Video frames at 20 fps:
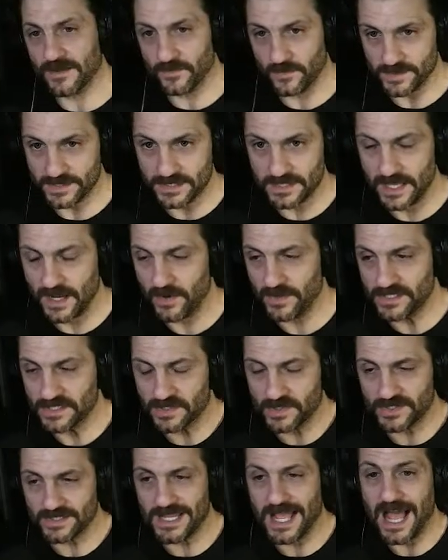of what's there. And he
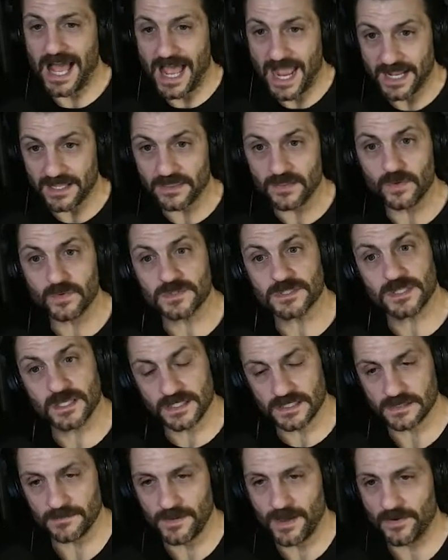starts to hide those
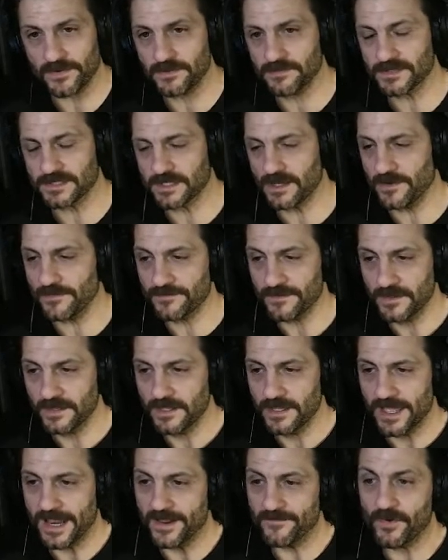things about himself.
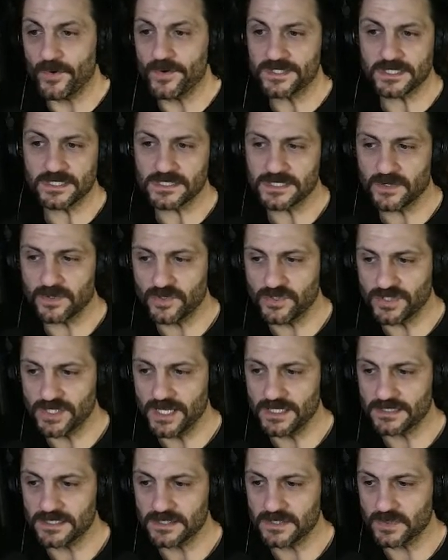And I've always considered
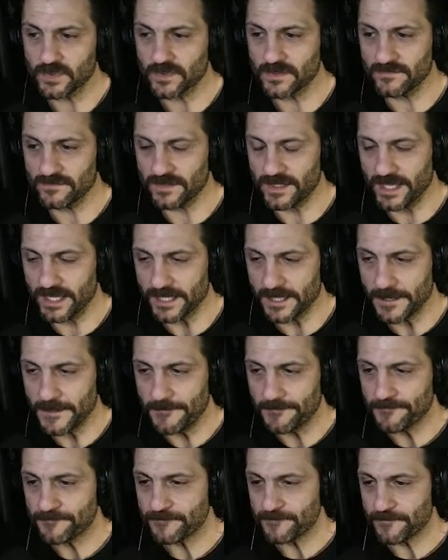Jason sort of like
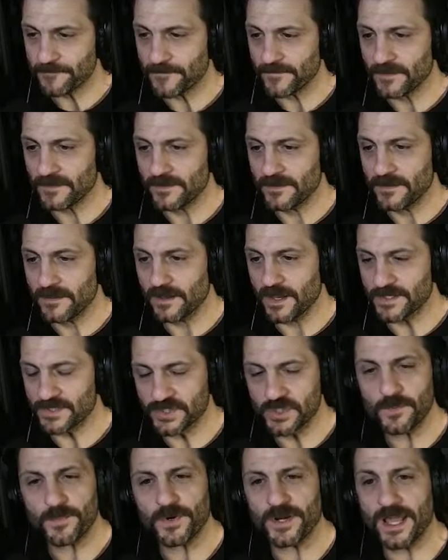a
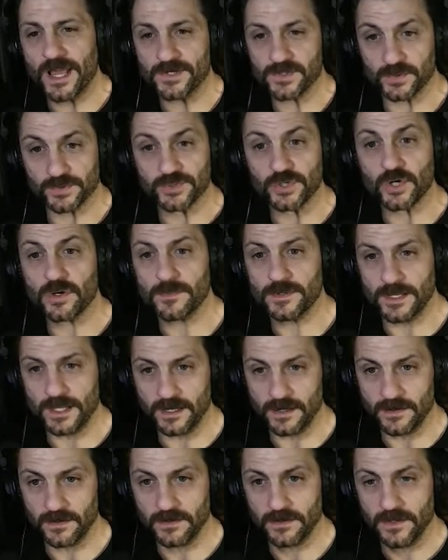supernatural
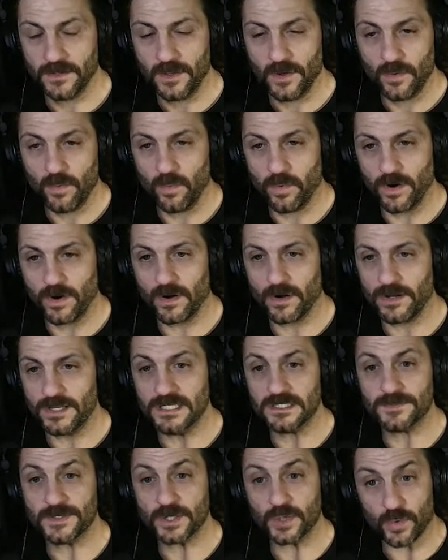Terminator, where
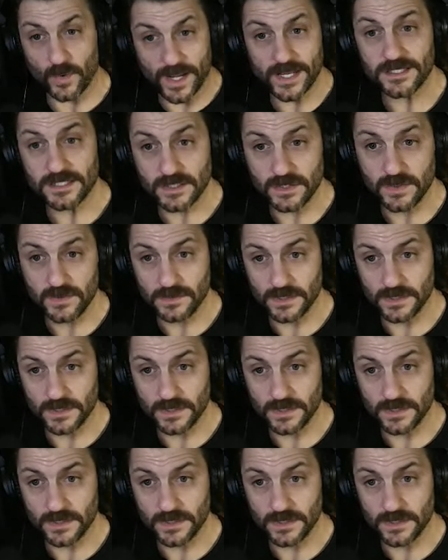he's been granted new